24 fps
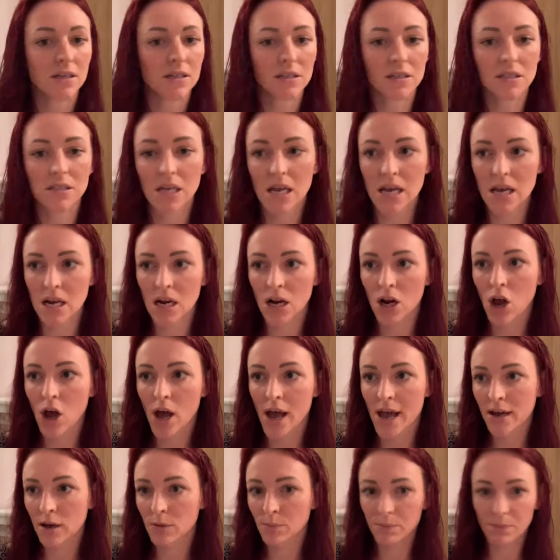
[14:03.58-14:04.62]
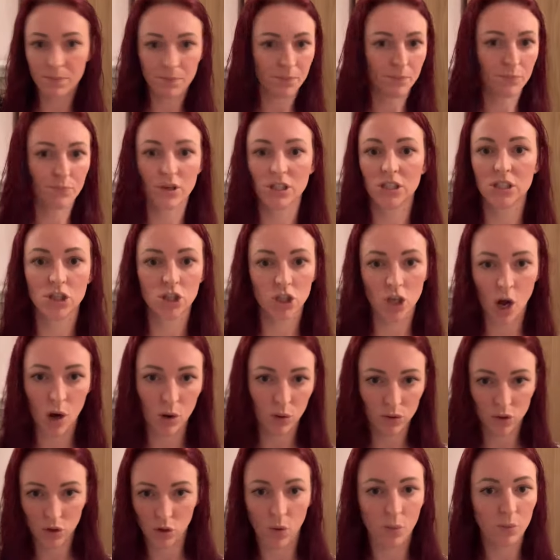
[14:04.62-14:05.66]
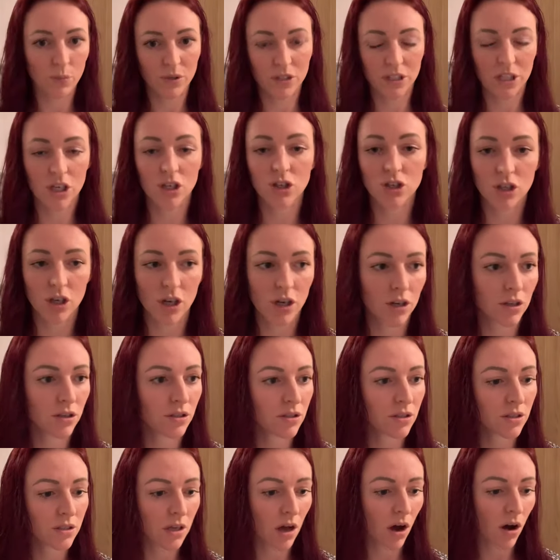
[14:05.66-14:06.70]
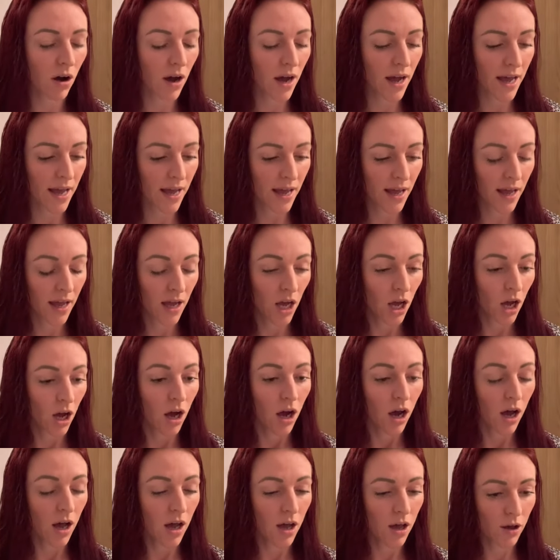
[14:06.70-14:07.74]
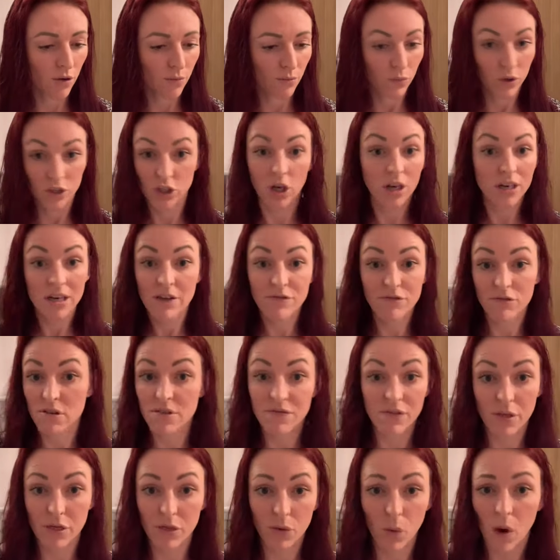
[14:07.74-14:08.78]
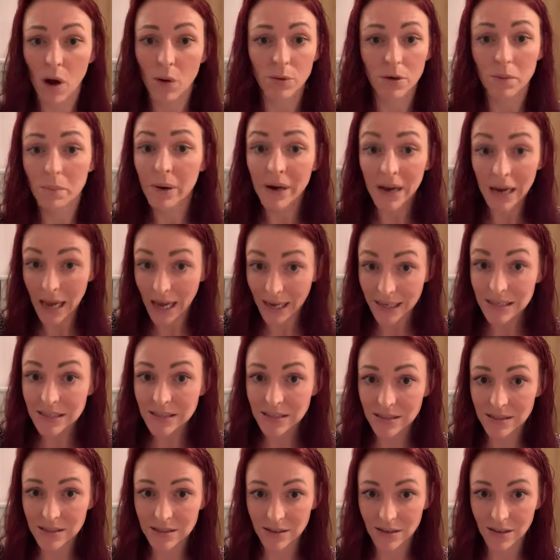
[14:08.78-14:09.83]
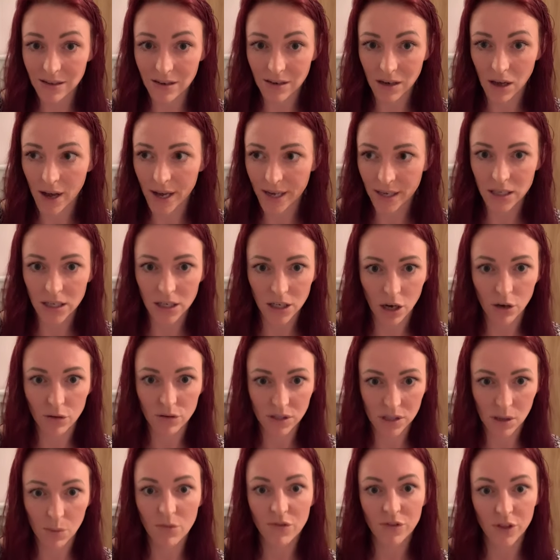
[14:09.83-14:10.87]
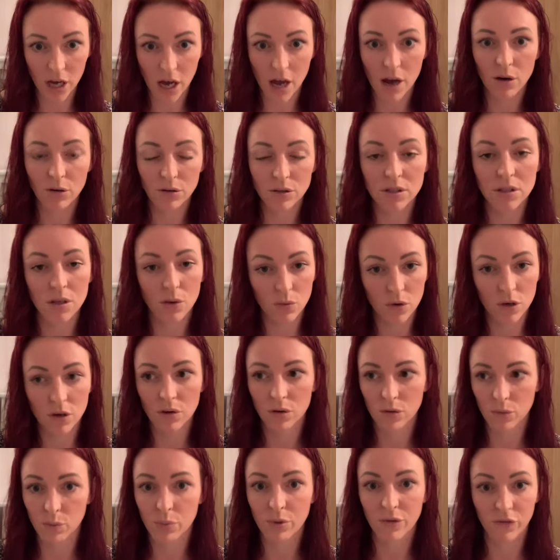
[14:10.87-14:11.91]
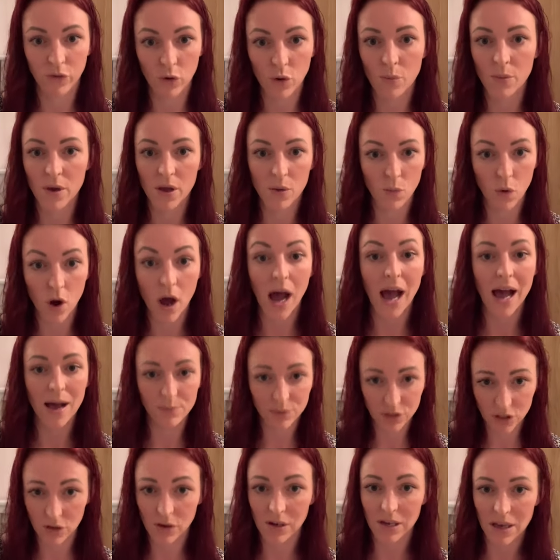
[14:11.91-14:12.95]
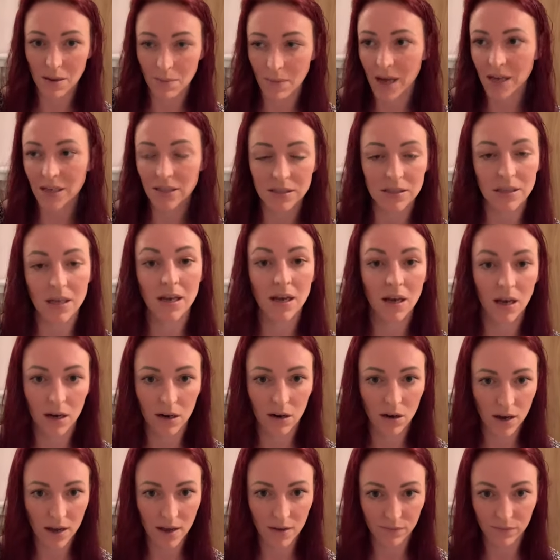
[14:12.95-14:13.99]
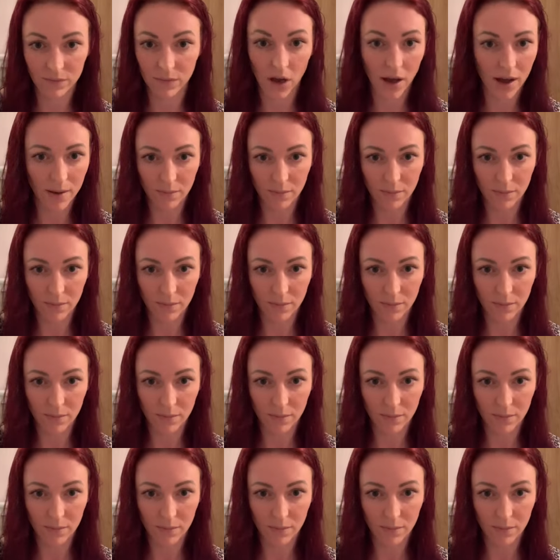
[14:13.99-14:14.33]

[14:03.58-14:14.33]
in like British Isles competitions. I um, which I never even thought I would place. Like, you know, some of the girls that were performing were absolutely amazing and I like